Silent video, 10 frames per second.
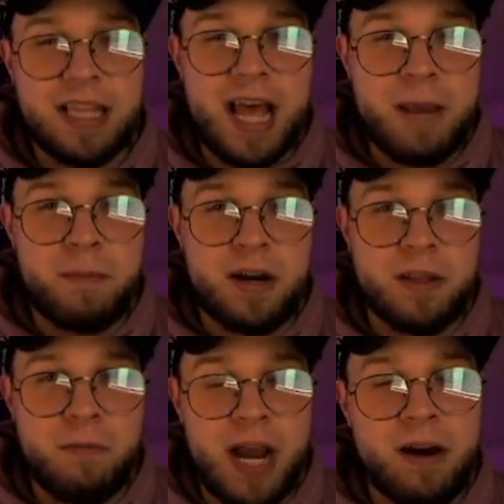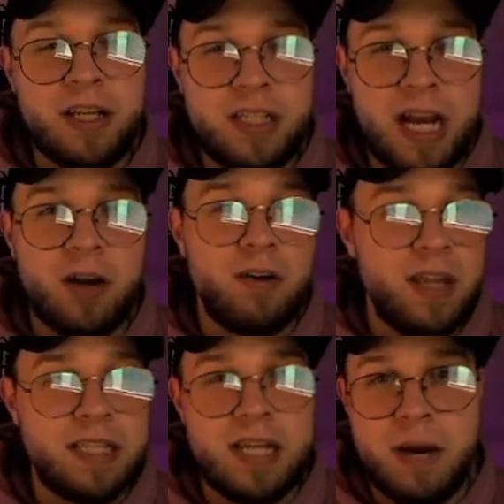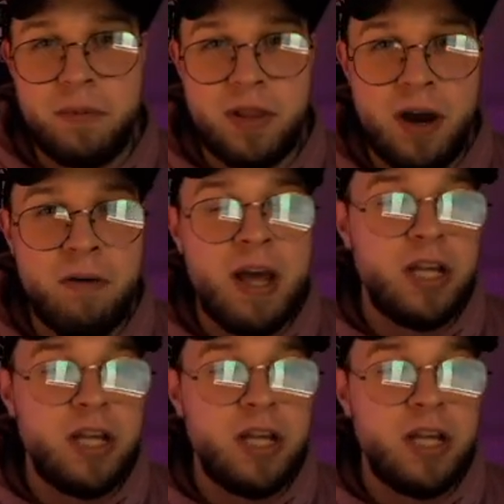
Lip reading: like button on the way out and check out our links down below.